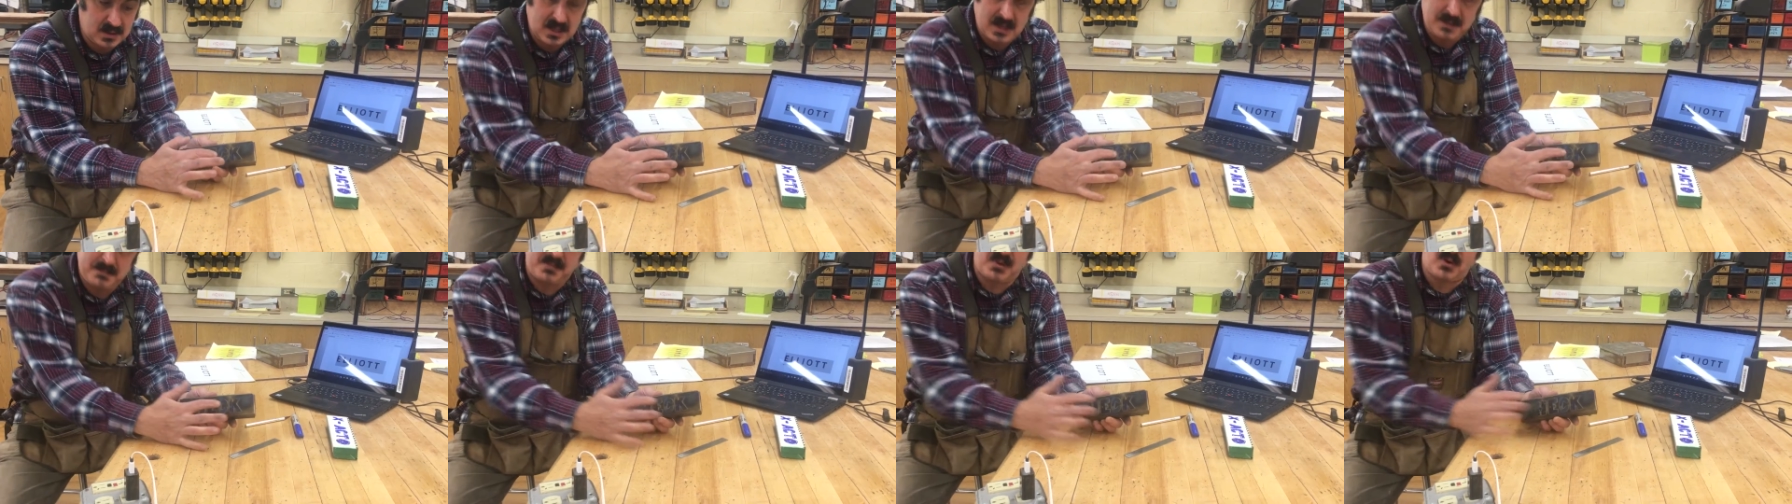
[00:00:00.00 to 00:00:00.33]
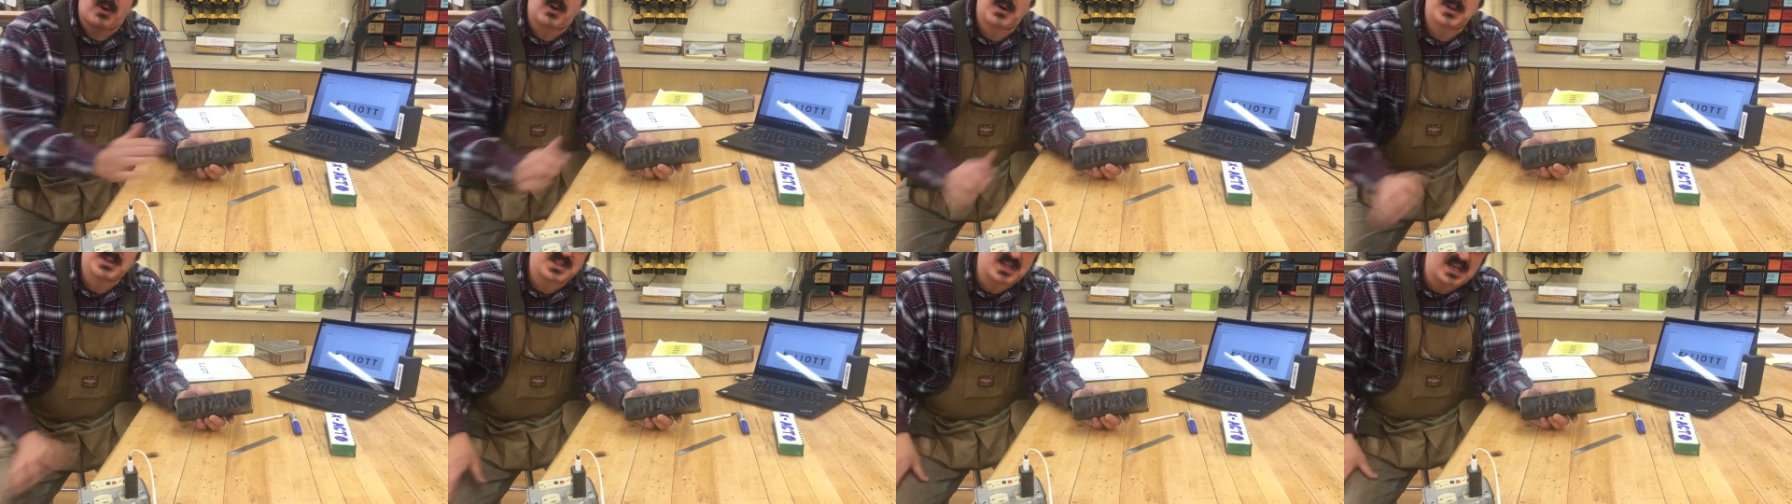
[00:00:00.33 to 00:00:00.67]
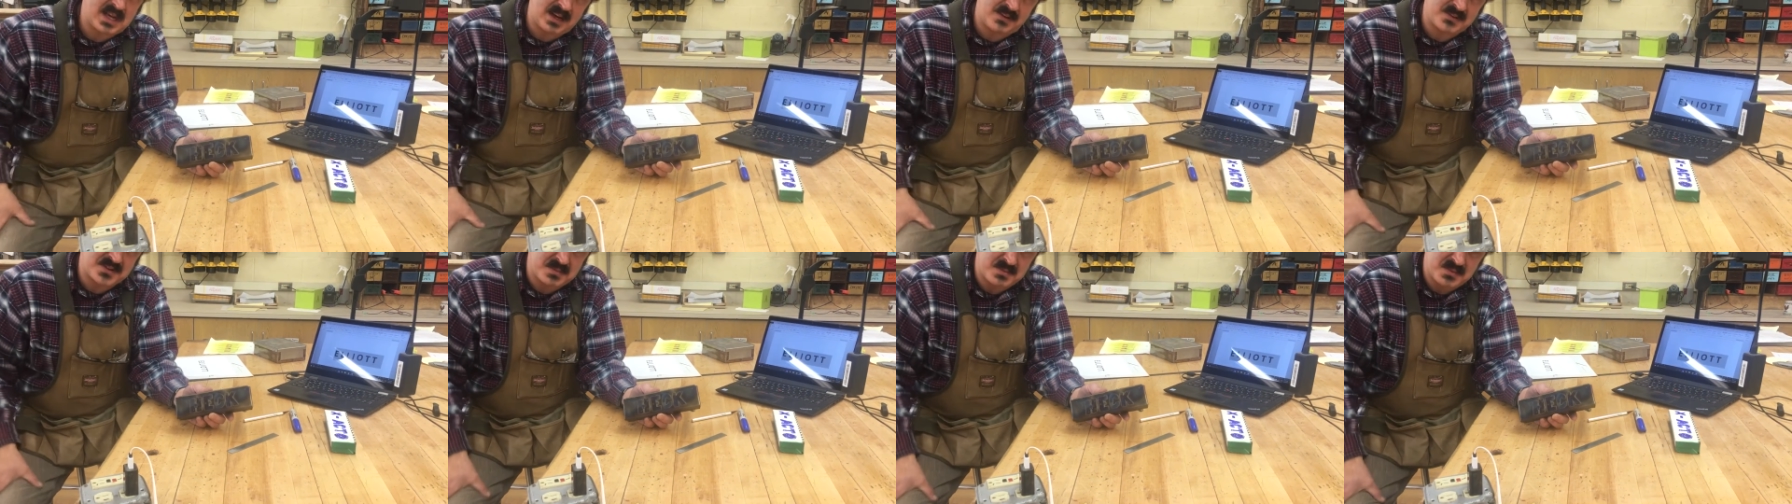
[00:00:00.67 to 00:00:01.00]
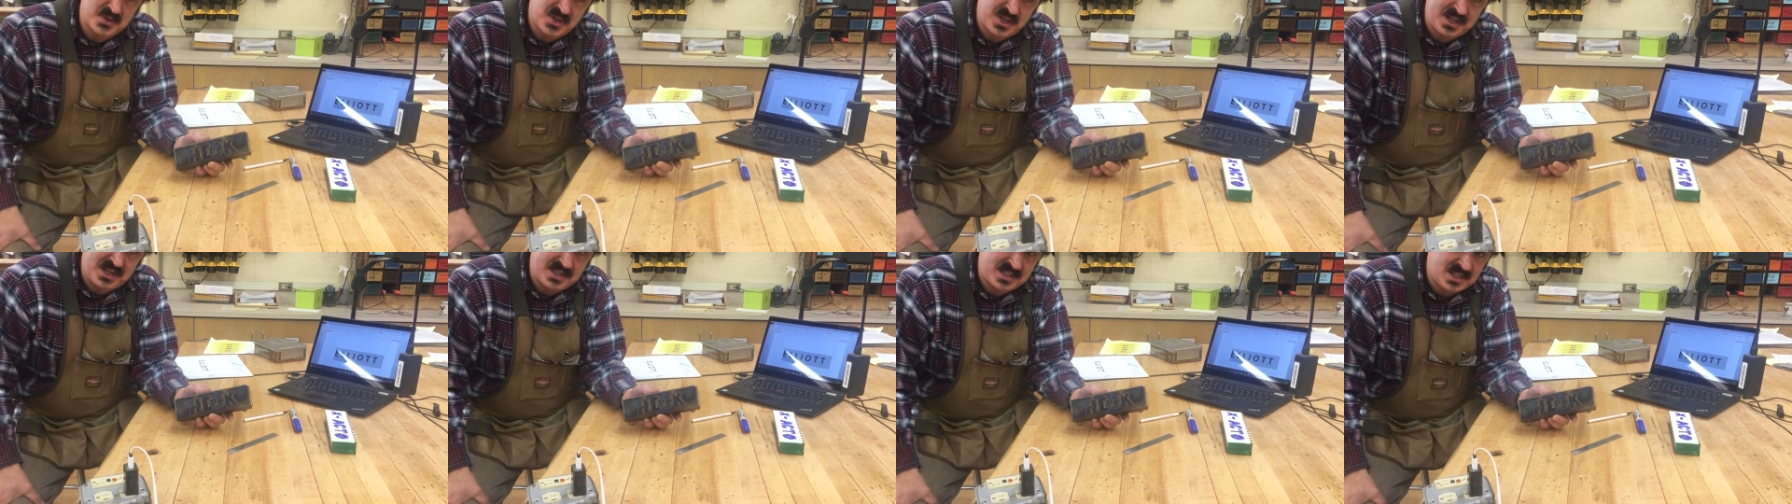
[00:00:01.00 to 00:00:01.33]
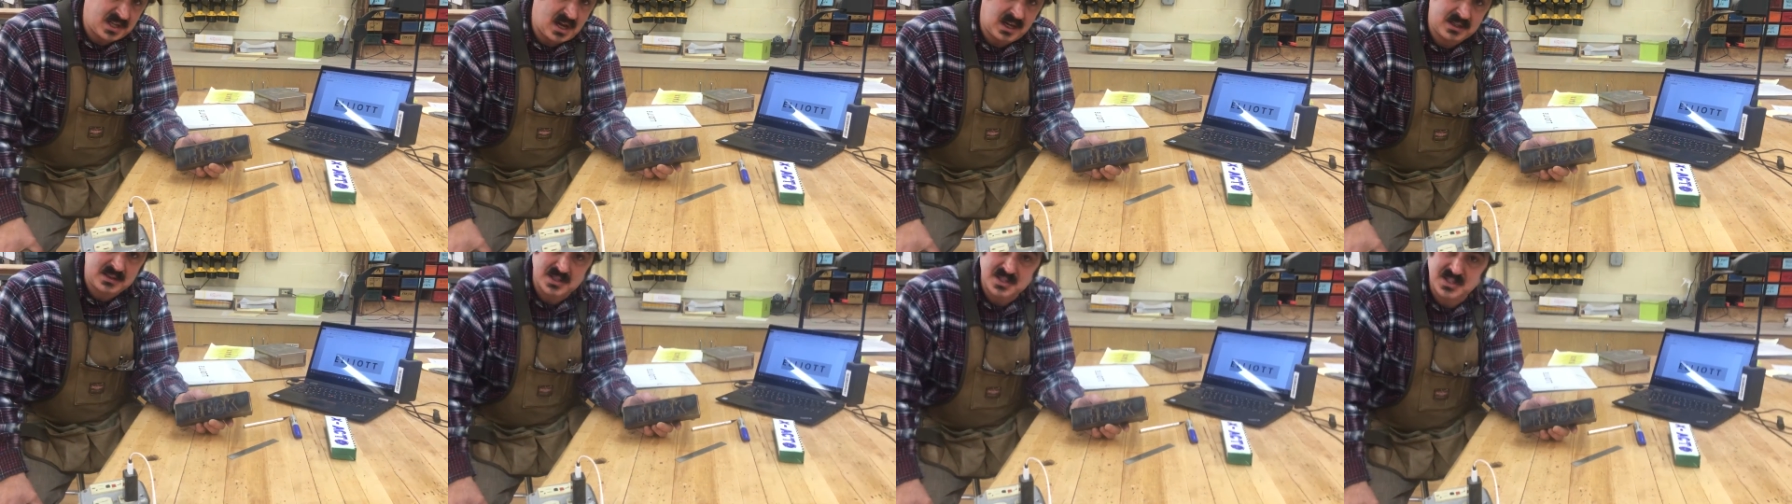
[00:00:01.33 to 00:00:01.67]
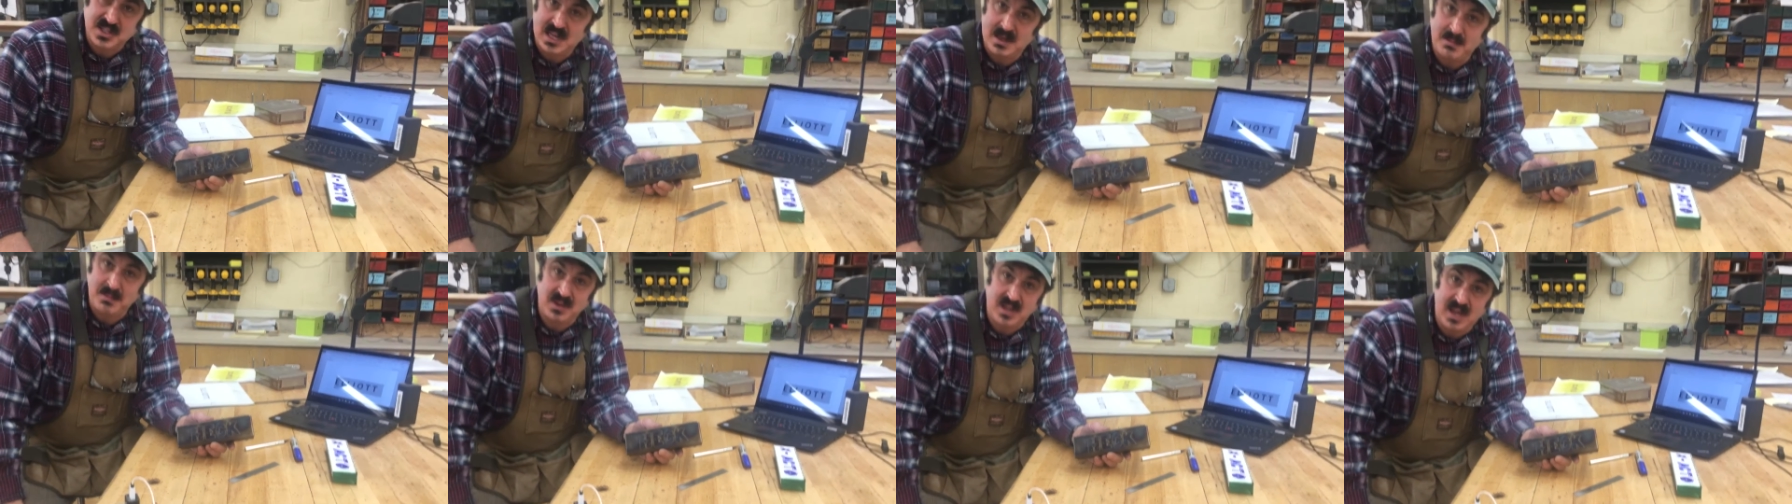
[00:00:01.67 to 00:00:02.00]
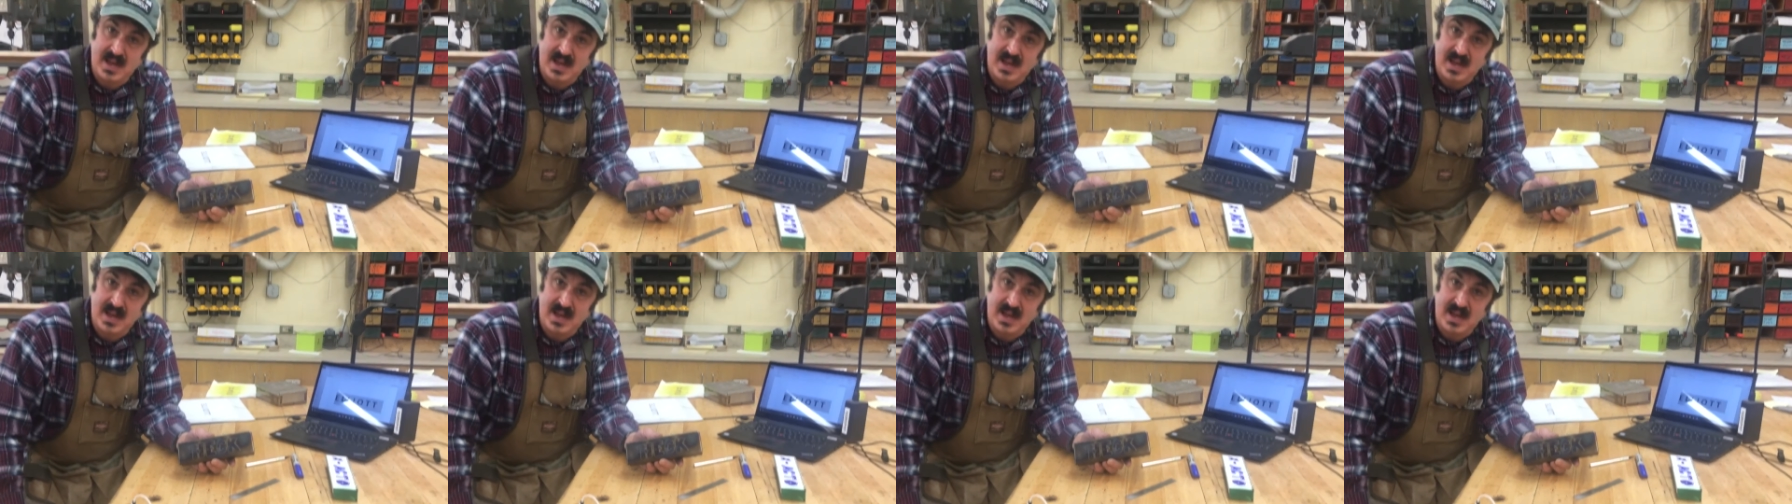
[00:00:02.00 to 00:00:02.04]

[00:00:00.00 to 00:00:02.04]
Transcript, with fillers: the parts out of some sheet stock, the same